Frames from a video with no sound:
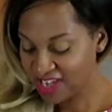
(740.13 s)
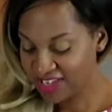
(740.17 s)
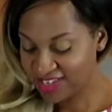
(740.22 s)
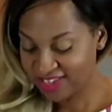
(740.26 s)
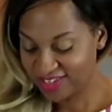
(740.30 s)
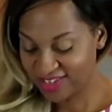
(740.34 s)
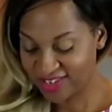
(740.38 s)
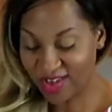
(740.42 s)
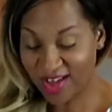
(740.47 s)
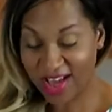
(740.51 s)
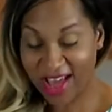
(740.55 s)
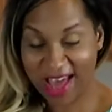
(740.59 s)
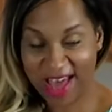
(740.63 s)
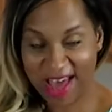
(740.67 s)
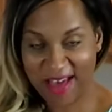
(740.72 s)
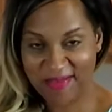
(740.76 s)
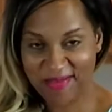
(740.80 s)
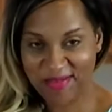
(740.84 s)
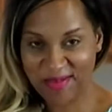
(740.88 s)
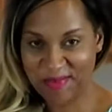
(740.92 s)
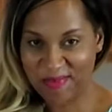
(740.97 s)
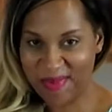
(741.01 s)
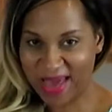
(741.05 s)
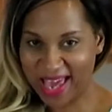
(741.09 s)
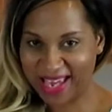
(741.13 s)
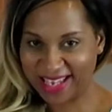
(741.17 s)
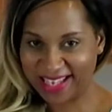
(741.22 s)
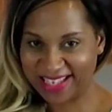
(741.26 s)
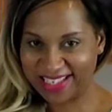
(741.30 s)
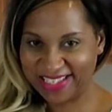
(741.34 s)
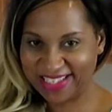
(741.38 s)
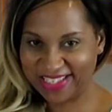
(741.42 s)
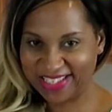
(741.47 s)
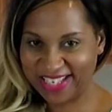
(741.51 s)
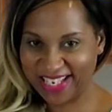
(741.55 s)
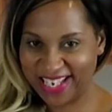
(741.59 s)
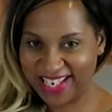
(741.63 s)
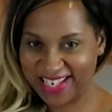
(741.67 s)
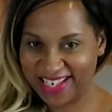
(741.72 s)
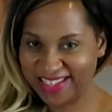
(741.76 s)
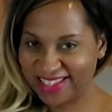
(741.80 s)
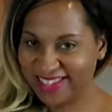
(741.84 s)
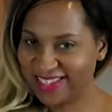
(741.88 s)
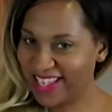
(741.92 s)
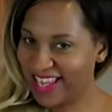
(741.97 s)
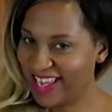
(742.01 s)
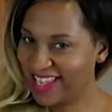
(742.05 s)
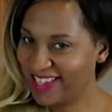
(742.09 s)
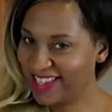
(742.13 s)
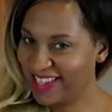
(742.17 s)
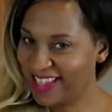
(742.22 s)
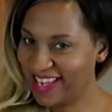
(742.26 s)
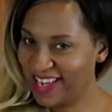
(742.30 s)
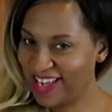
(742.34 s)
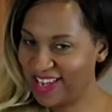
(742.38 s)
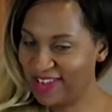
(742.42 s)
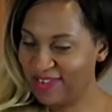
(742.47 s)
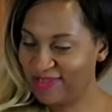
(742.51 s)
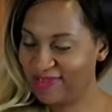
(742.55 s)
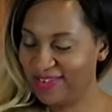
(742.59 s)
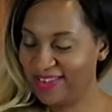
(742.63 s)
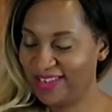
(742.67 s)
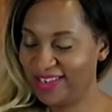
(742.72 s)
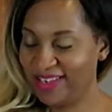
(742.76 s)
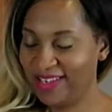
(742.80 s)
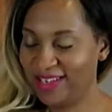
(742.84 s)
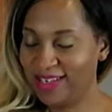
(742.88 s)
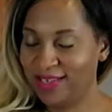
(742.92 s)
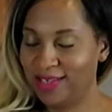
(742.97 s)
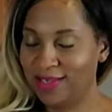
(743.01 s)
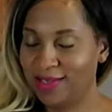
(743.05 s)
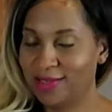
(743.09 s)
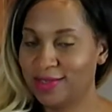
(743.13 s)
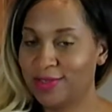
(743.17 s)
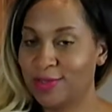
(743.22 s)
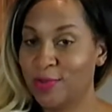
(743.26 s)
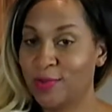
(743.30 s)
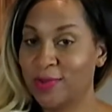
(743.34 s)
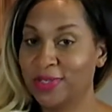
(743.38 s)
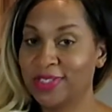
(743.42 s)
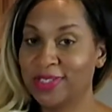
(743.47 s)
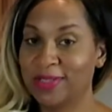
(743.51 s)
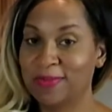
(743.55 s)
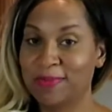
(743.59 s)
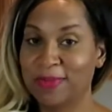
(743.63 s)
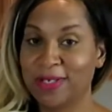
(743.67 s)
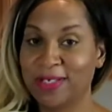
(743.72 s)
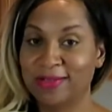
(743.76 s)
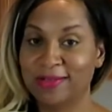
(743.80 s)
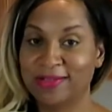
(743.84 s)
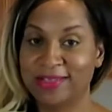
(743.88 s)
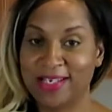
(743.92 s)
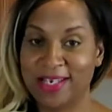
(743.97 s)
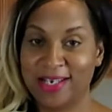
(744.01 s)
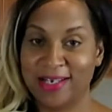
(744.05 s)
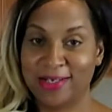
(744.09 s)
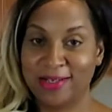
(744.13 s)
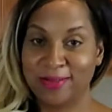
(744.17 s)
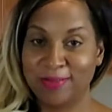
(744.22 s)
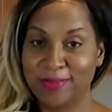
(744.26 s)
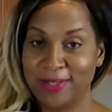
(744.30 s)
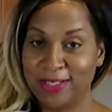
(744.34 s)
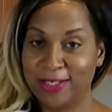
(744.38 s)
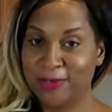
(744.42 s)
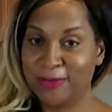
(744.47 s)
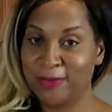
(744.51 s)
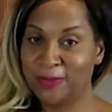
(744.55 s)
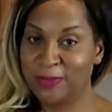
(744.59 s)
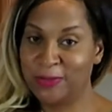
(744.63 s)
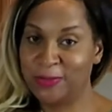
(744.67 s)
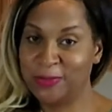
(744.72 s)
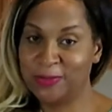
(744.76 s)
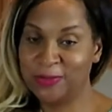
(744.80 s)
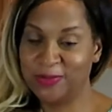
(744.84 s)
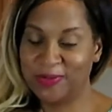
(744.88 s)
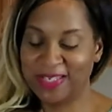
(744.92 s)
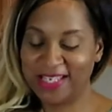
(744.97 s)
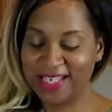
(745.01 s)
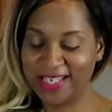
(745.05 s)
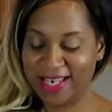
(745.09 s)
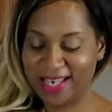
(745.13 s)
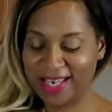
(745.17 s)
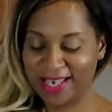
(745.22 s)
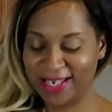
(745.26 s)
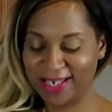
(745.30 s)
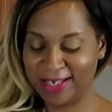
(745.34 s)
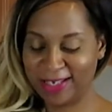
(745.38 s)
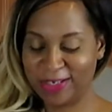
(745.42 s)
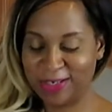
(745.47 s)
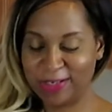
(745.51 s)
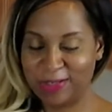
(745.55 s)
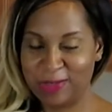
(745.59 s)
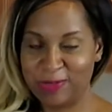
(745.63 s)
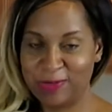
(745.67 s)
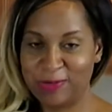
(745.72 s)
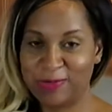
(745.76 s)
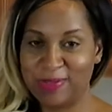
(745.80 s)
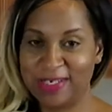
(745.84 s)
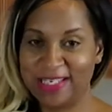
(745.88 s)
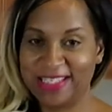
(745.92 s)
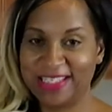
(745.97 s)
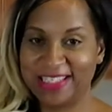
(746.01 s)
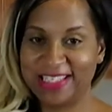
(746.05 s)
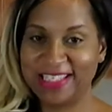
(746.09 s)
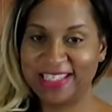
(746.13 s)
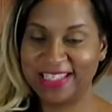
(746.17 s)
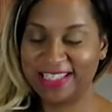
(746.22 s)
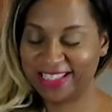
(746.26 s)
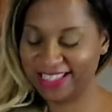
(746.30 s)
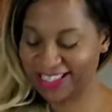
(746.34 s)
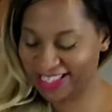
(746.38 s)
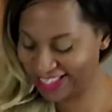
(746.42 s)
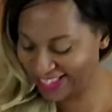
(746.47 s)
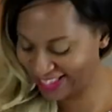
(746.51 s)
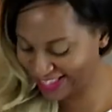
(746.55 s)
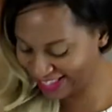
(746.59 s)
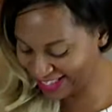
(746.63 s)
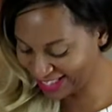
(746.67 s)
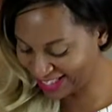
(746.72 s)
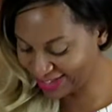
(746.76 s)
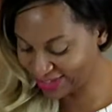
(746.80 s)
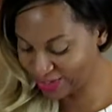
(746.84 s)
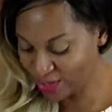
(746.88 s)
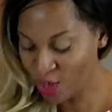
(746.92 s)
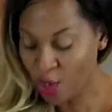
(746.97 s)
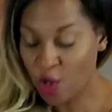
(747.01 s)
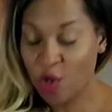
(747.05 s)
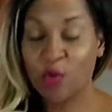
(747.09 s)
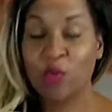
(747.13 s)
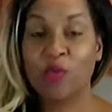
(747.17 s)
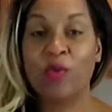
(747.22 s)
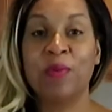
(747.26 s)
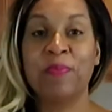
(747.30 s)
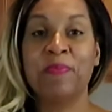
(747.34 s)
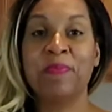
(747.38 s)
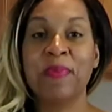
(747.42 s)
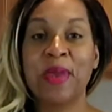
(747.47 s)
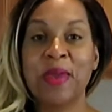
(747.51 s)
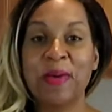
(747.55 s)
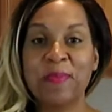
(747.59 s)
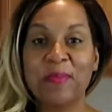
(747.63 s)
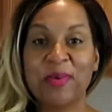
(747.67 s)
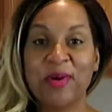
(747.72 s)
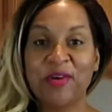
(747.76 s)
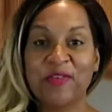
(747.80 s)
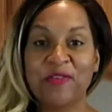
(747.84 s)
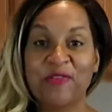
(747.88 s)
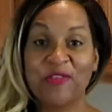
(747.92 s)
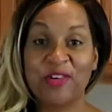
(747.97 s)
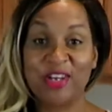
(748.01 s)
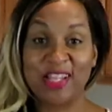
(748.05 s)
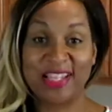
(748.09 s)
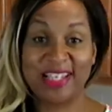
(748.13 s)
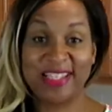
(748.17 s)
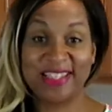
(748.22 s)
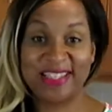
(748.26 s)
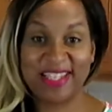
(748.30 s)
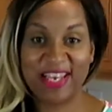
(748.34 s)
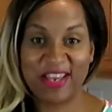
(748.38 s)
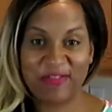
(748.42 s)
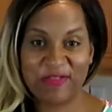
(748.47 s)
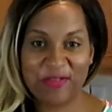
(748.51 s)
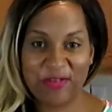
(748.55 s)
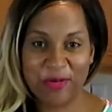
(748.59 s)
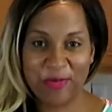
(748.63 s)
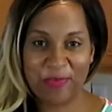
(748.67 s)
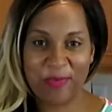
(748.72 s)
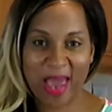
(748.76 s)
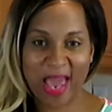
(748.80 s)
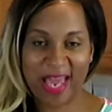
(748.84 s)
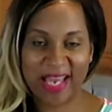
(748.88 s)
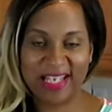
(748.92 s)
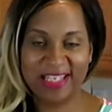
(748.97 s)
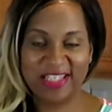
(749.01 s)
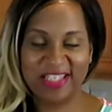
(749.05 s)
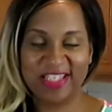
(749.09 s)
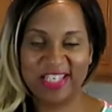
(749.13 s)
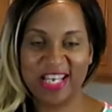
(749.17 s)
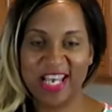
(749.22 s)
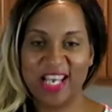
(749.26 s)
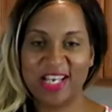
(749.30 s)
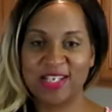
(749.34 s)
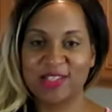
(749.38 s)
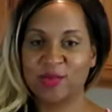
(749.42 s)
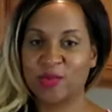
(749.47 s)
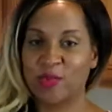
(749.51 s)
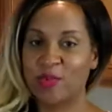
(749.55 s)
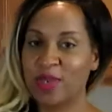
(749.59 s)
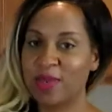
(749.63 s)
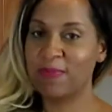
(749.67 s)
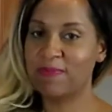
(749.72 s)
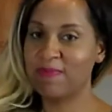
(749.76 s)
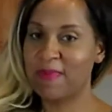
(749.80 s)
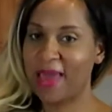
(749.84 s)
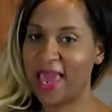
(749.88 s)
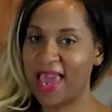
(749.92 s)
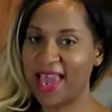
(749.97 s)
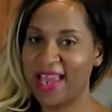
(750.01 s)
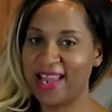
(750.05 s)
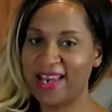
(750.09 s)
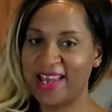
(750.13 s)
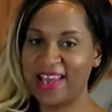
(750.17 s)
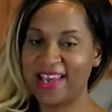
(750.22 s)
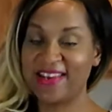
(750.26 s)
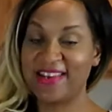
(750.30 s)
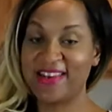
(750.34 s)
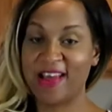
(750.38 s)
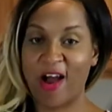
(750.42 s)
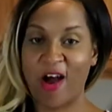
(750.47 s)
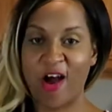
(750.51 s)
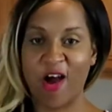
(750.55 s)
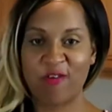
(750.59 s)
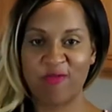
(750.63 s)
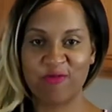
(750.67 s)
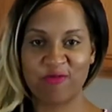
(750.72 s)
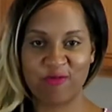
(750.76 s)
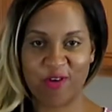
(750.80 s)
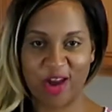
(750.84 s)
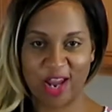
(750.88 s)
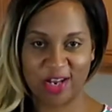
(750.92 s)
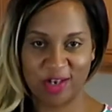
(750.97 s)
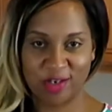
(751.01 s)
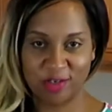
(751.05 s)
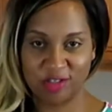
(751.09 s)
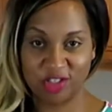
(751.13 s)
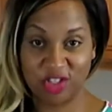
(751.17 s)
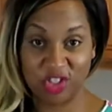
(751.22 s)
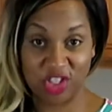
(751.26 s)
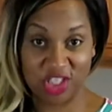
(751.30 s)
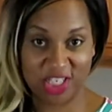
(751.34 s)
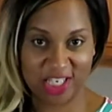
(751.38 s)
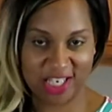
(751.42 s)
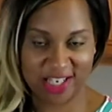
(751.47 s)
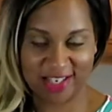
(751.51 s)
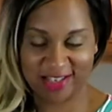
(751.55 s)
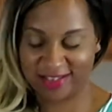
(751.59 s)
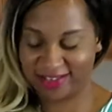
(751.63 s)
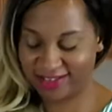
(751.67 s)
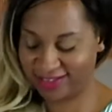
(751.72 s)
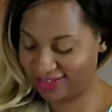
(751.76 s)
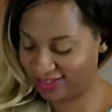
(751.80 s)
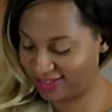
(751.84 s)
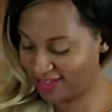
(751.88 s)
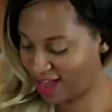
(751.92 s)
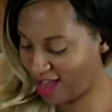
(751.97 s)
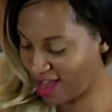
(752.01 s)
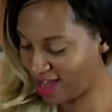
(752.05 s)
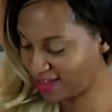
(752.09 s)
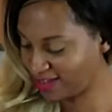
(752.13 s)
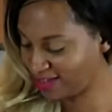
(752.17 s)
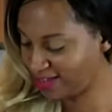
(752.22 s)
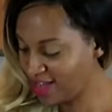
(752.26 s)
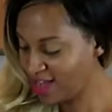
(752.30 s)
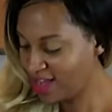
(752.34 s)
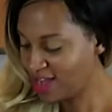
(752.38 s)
So I have the mac and cheese in the oven. It is going to melt down and be ooey and gooey delicious. Remember, for the seafood mac and cheese, we made an Alfredo cheese sauce.